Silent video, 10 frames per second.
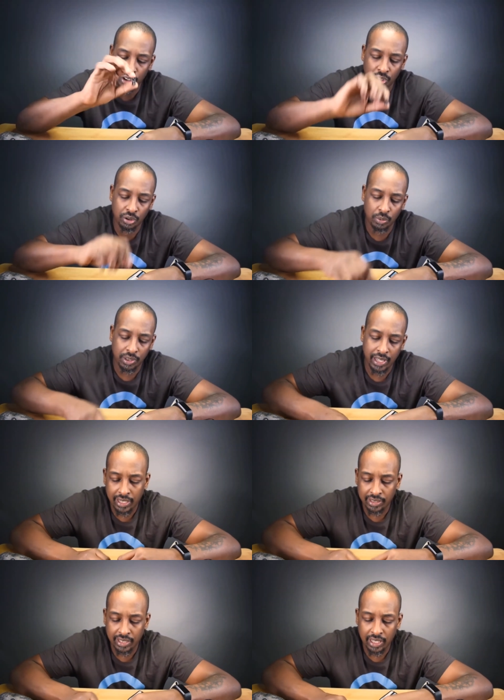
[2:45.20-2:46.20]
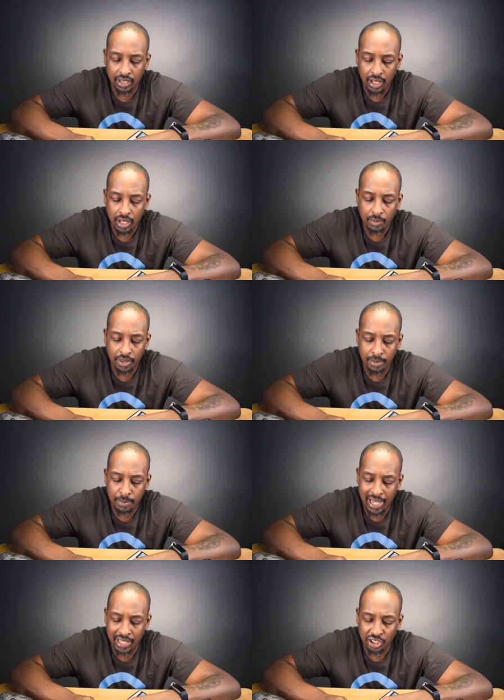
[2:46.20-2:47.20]
to show you what that is later. But the
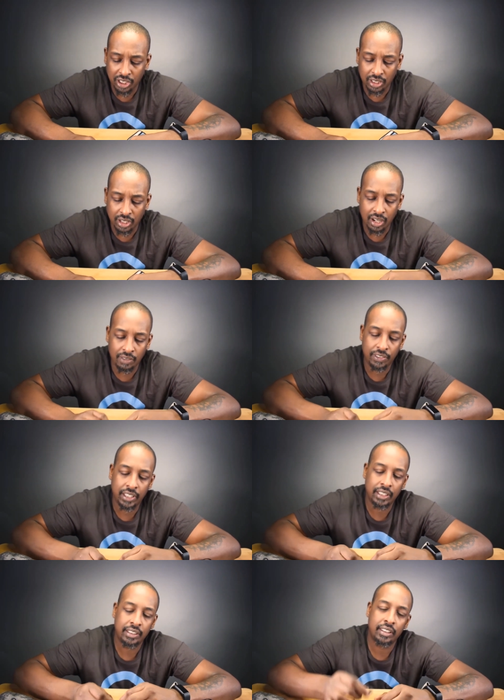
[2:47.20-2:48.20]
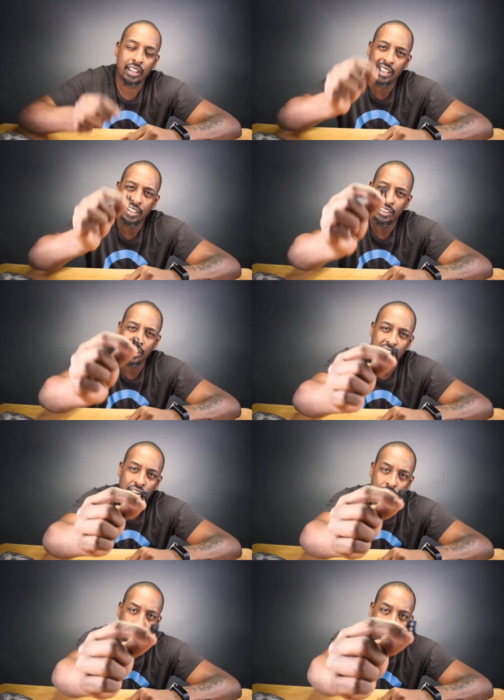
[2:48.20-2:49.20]
magic of this is
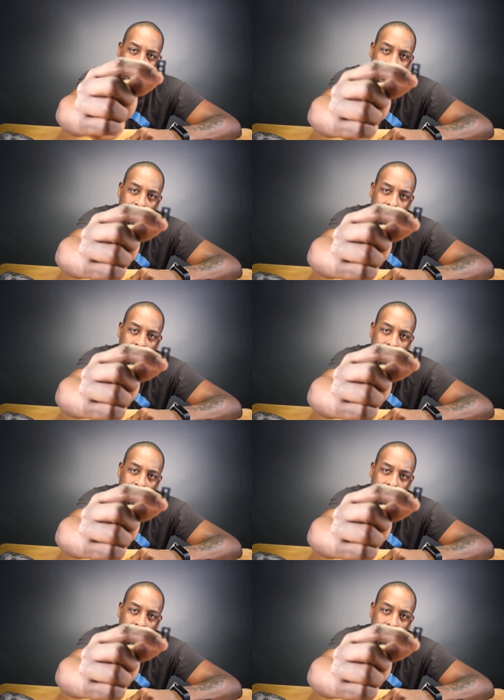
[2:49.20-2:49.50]
this right